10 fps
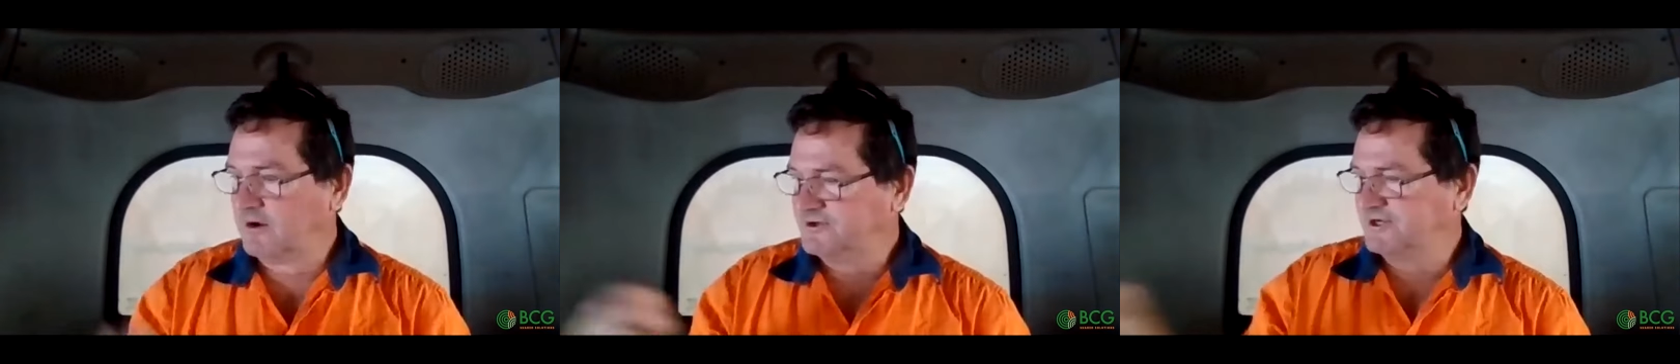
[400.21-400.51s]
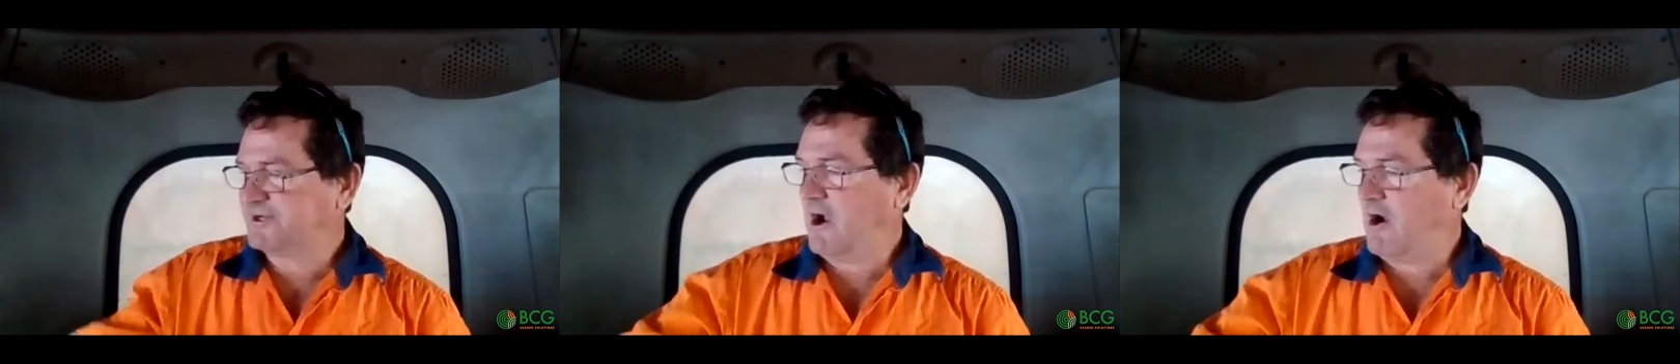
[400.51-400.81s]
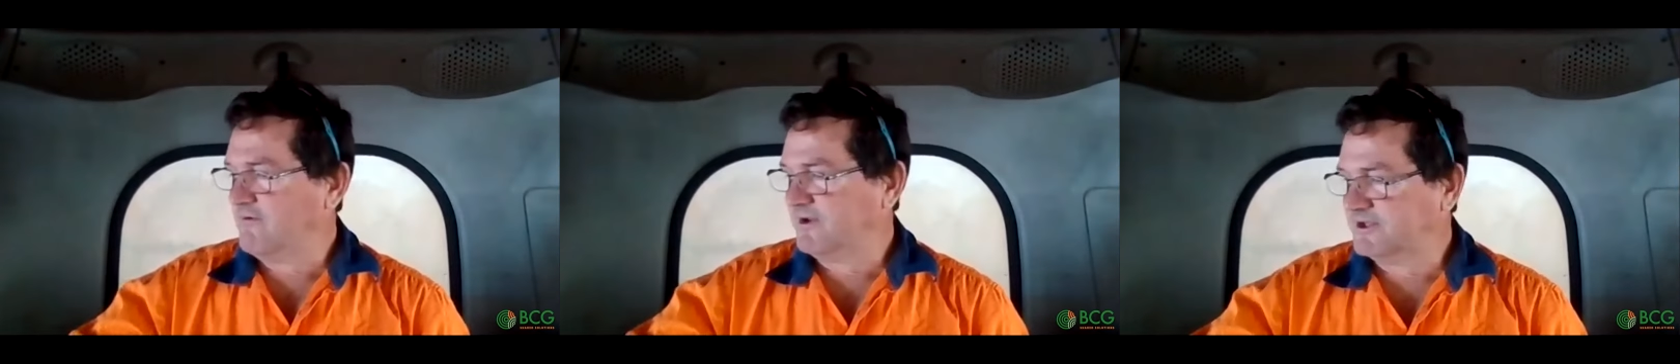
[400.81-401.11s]
I'll just go
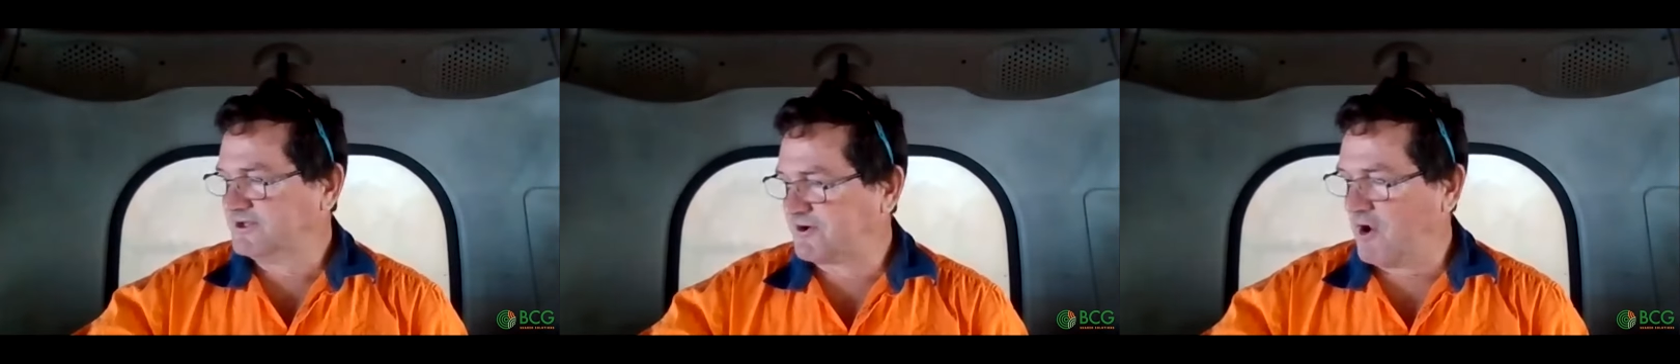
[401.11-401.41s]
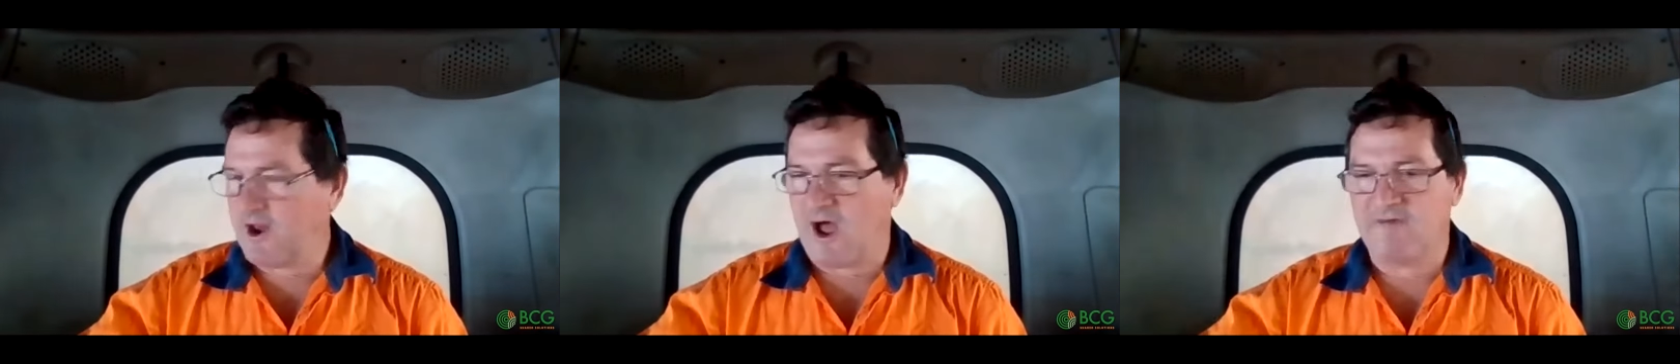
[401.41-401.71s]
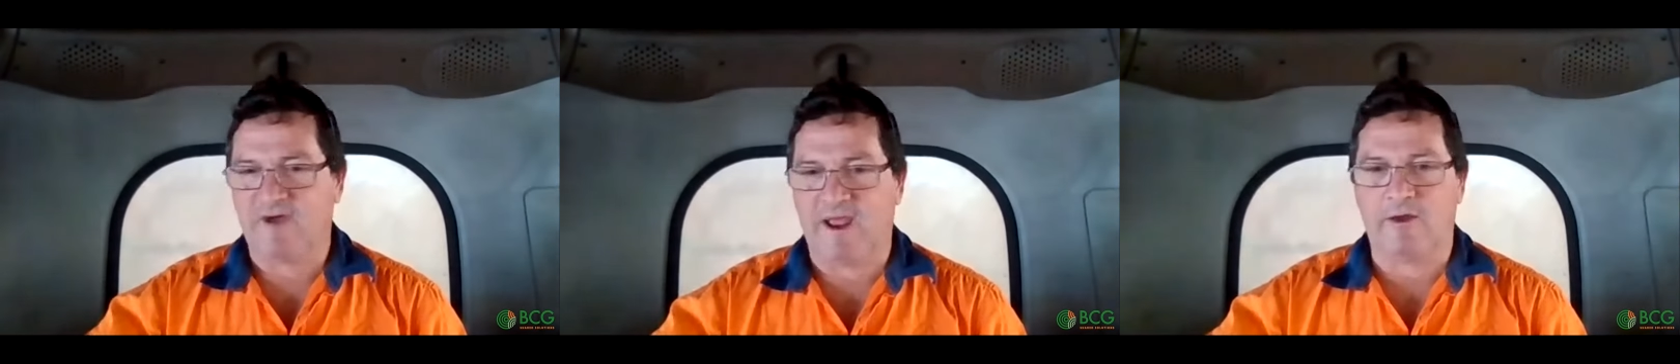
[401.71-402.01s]
over to the screen
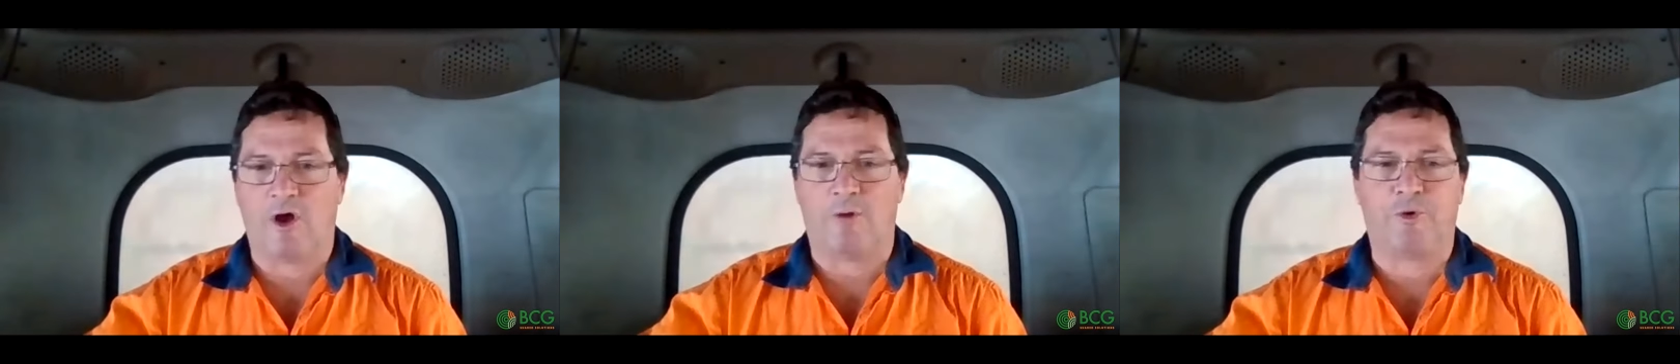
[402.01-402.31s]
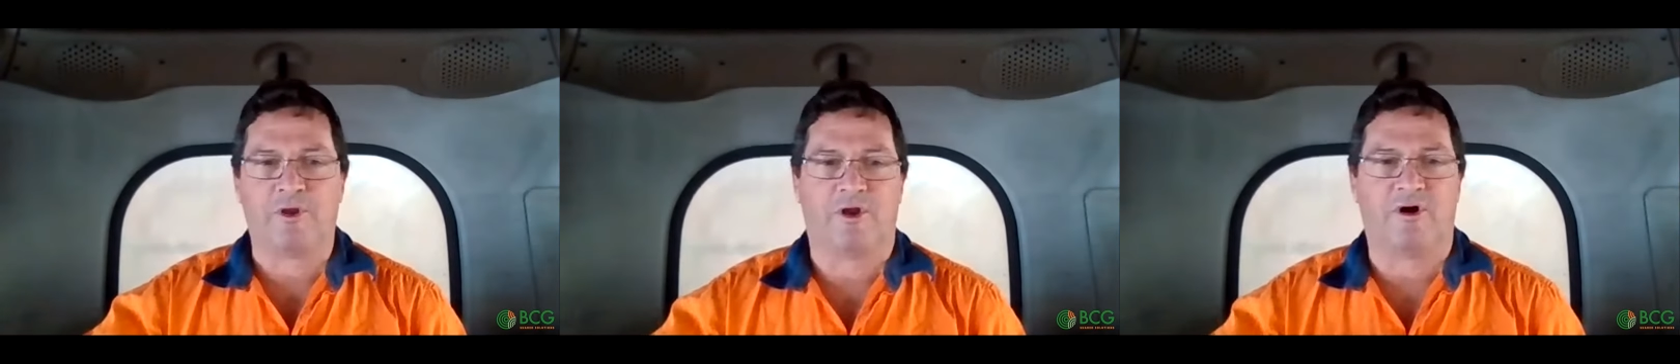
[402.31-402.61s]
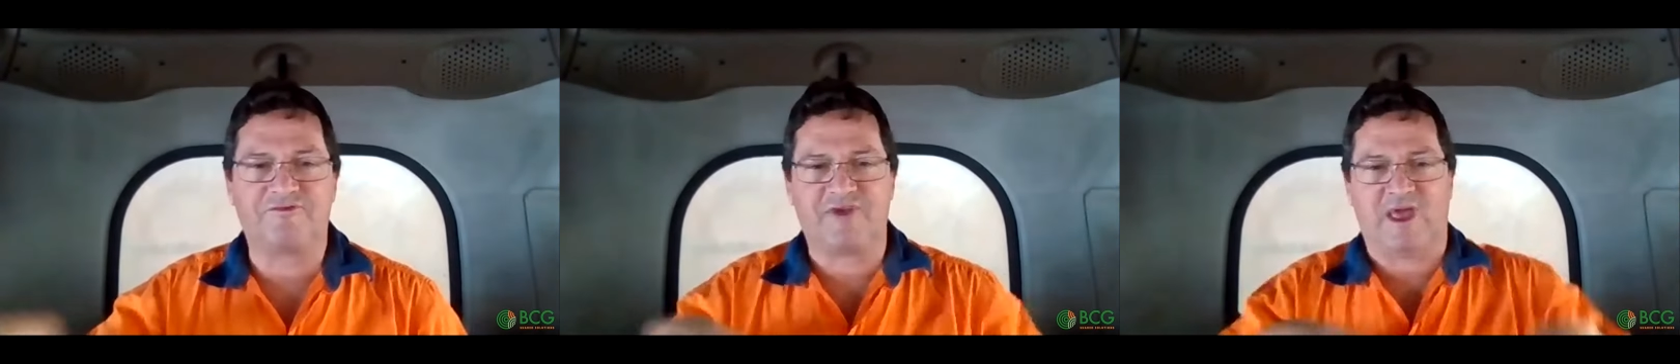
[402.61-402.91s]
over here and I'll put an
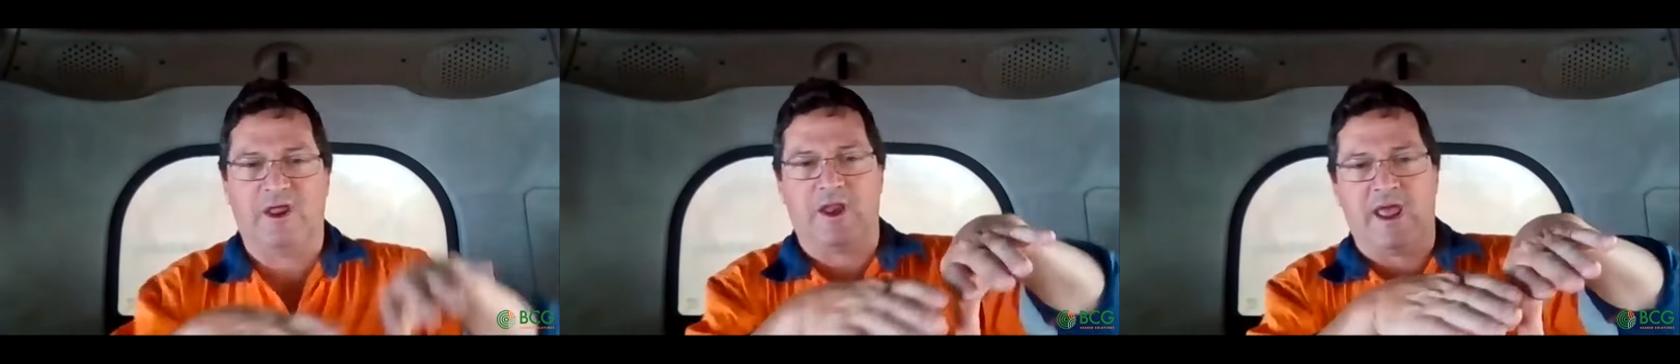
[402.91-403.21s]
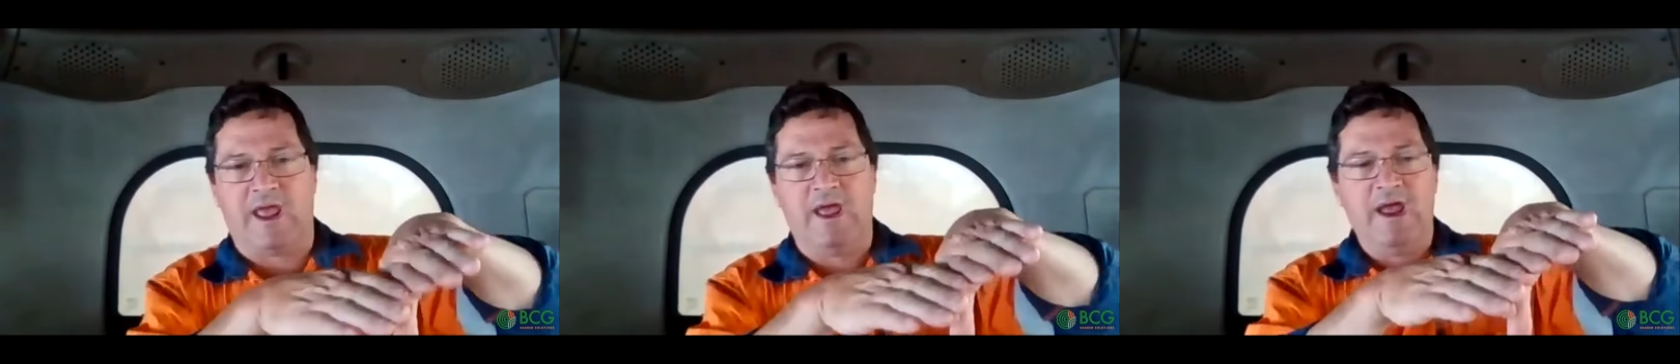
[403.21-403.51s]
offset in there.